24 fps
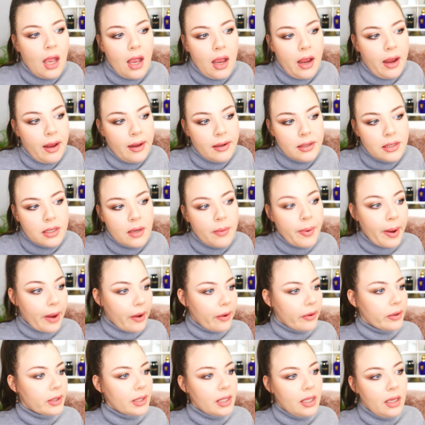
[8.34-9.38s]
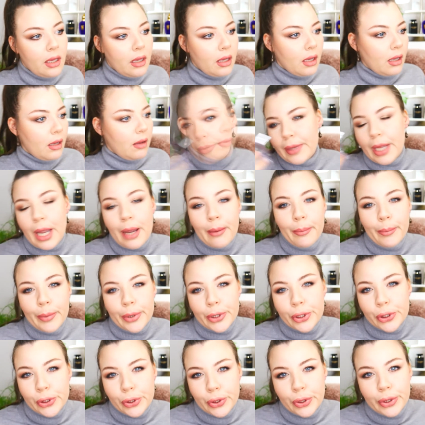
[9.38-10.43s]
and apparently I'm
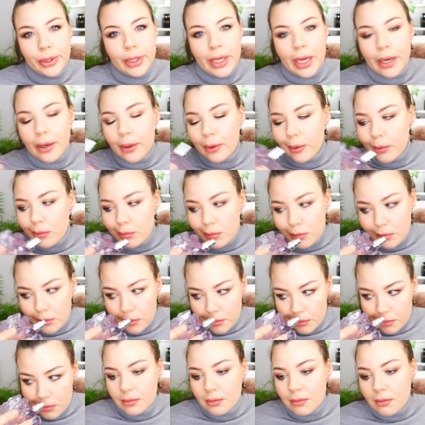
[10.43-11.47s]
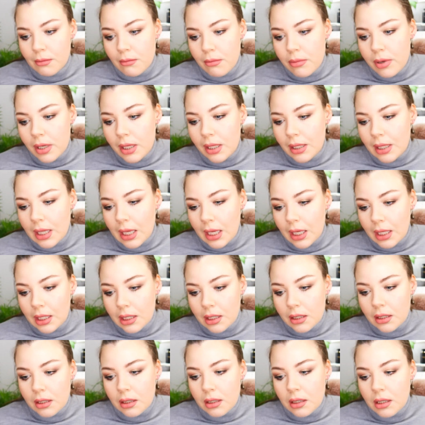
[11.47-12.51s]
mature now, but,
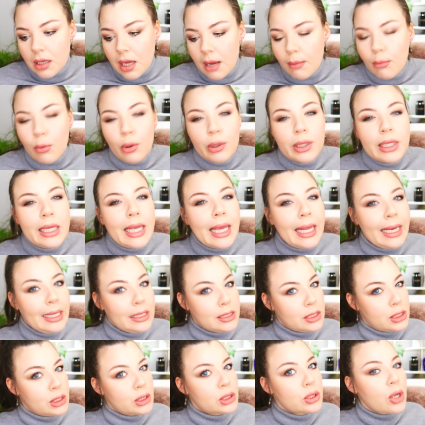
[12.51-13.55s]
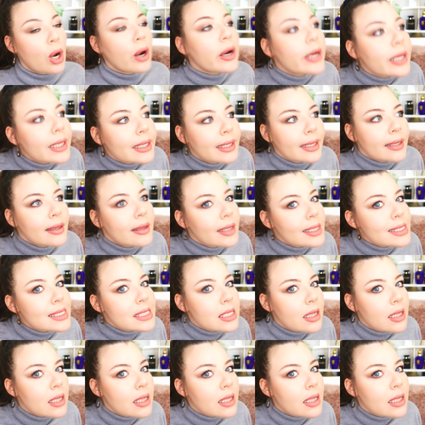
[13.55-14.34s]
like, I'm only getting started in this